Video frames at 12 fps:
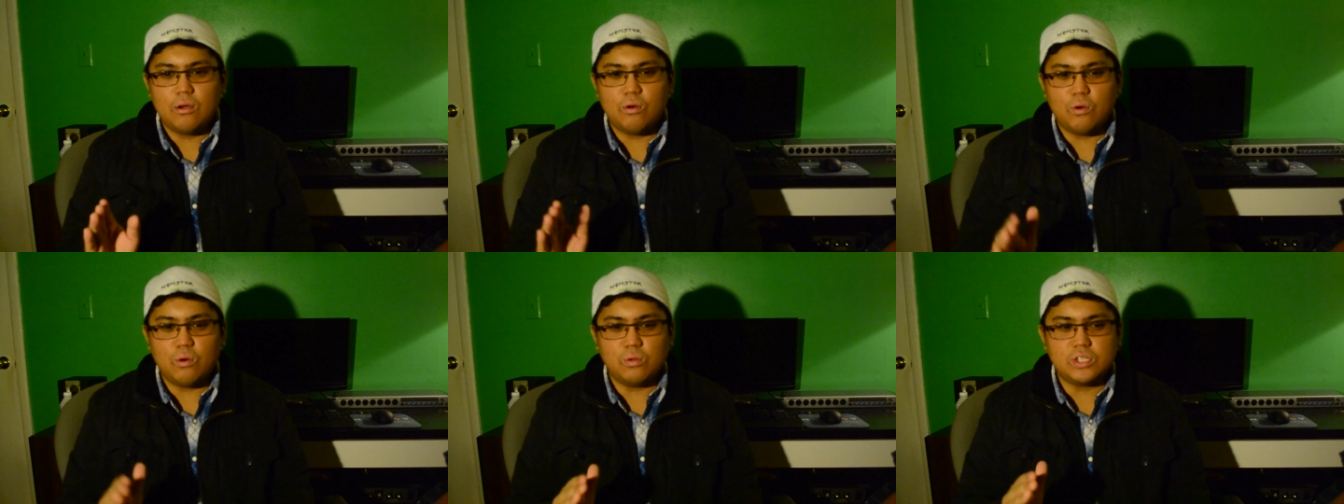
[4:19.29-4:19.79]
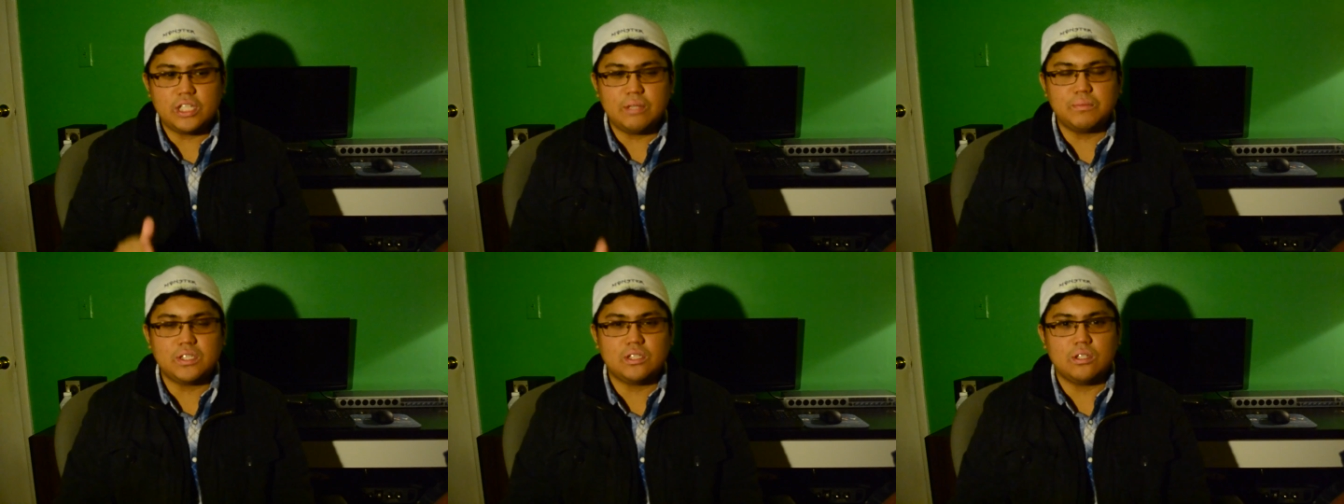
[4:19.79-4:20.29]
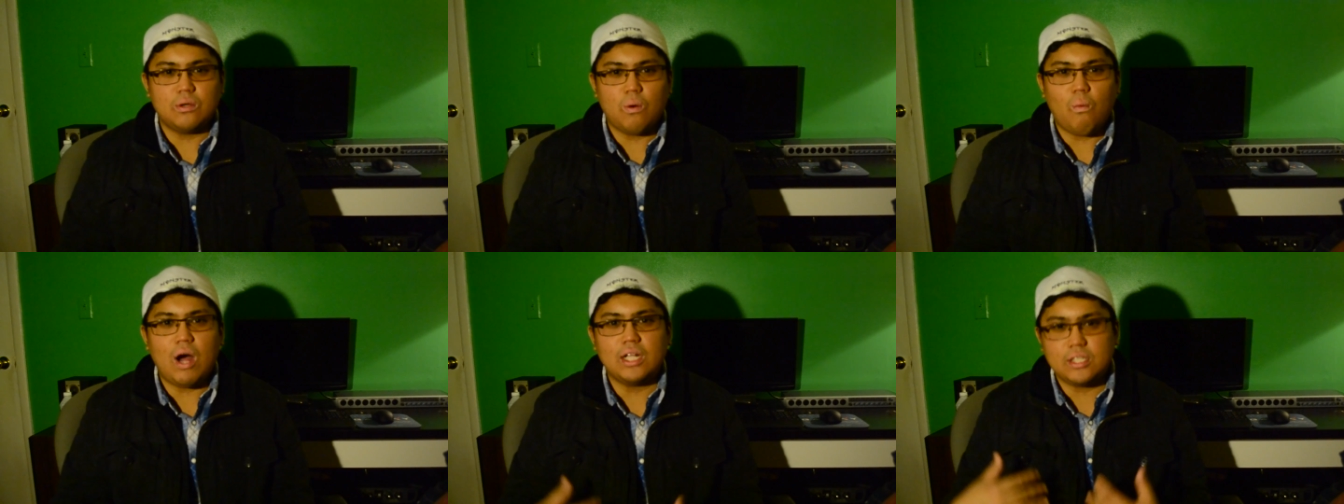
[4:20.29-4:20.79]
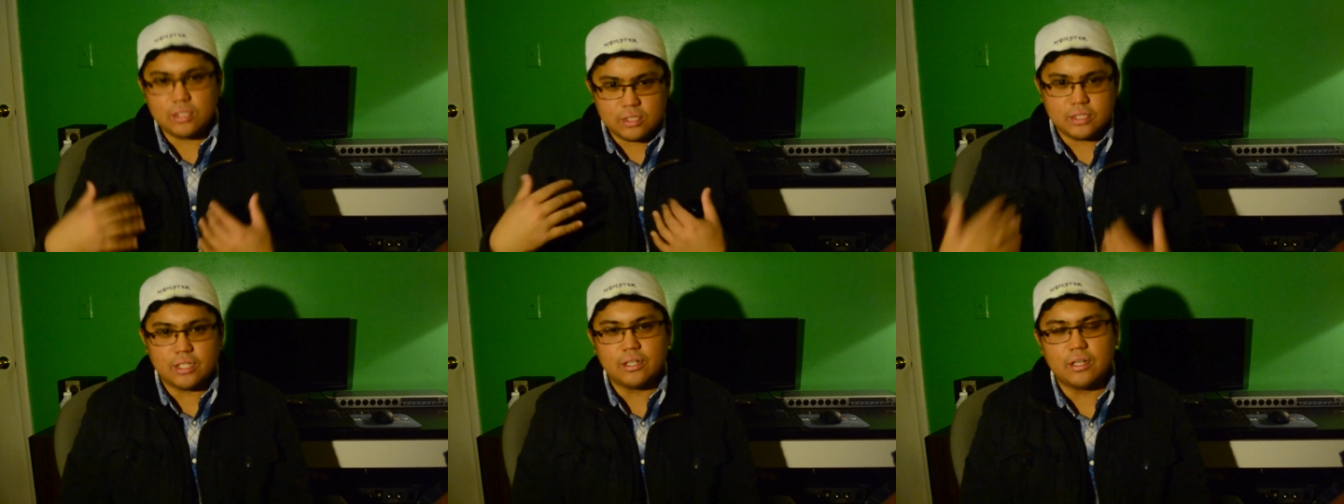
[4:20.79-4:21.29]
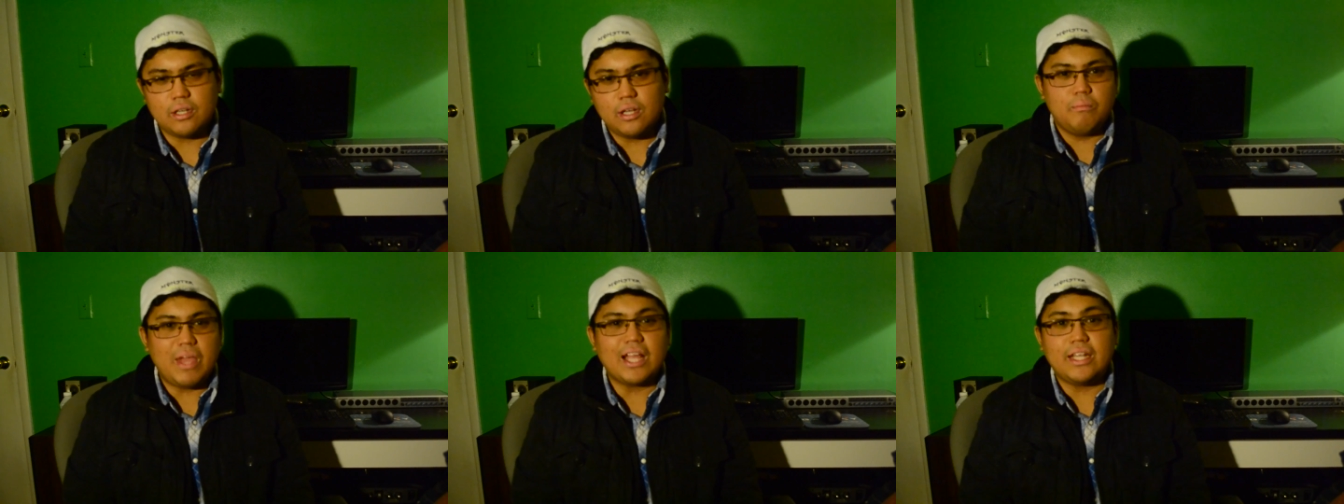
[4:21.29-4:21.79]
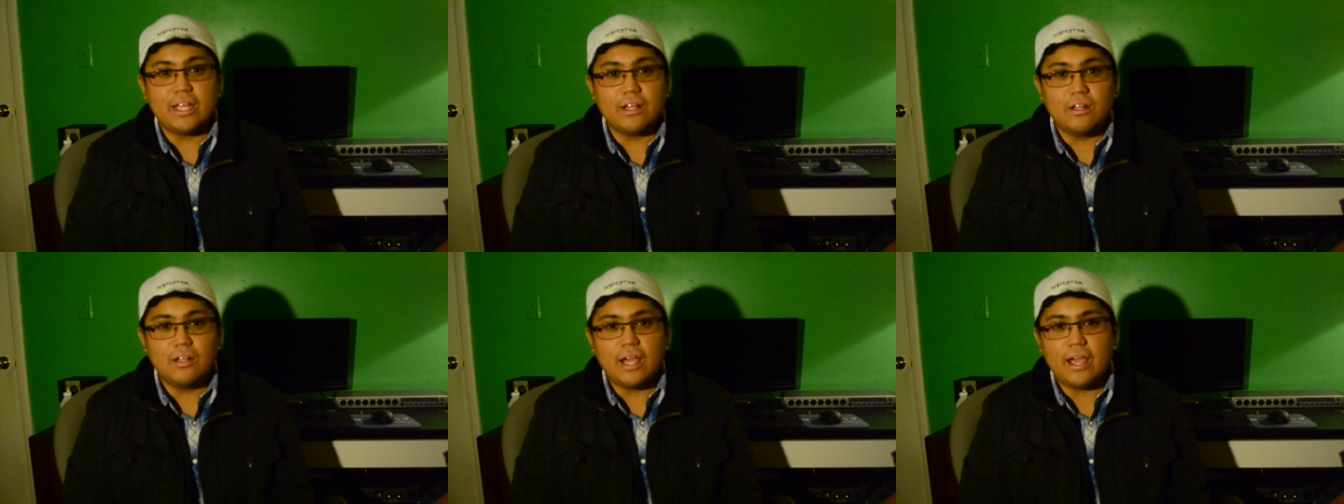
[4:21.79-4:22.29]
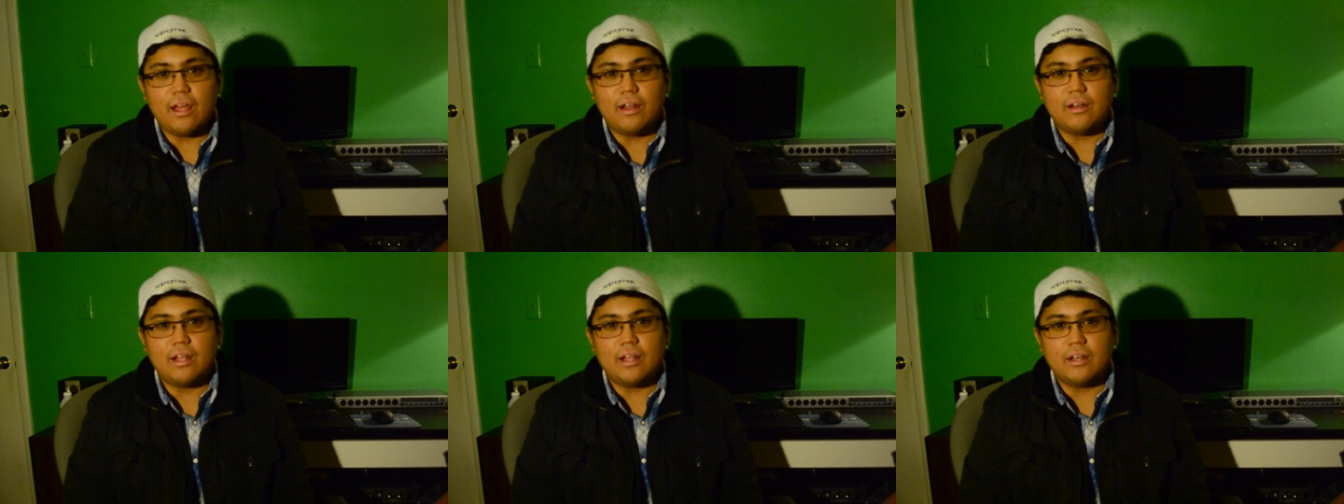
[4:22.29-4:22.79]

who seems to want to make a deal and